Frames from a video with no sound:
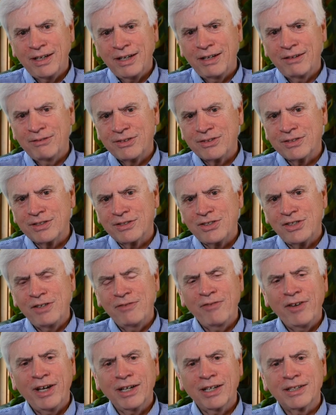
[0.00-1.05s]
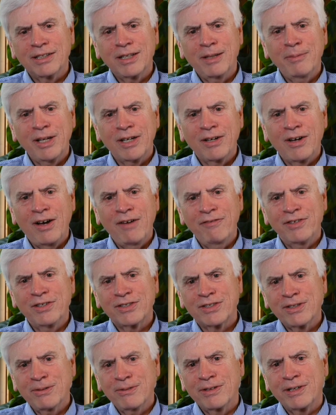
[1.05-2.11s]
I was the Chief Academic
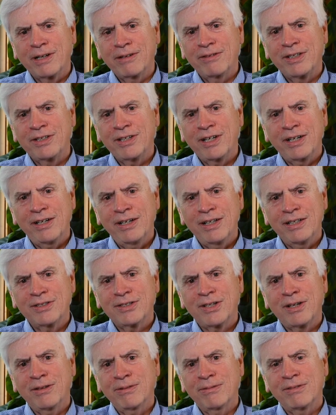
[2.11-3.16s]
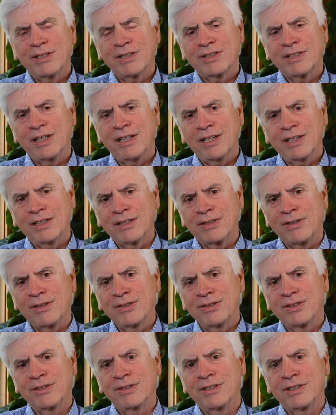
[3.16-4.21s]
Officer when I retired at Southwest Tech and
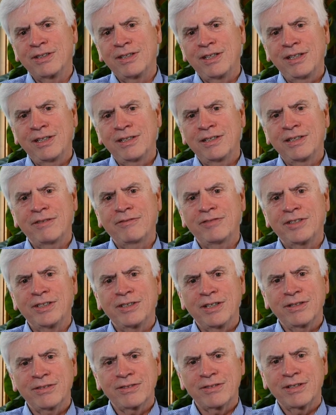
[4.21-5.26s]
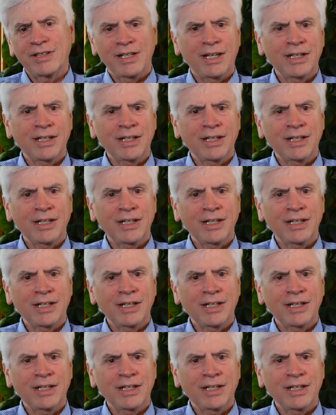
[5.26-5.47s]
also the Dean of Industrial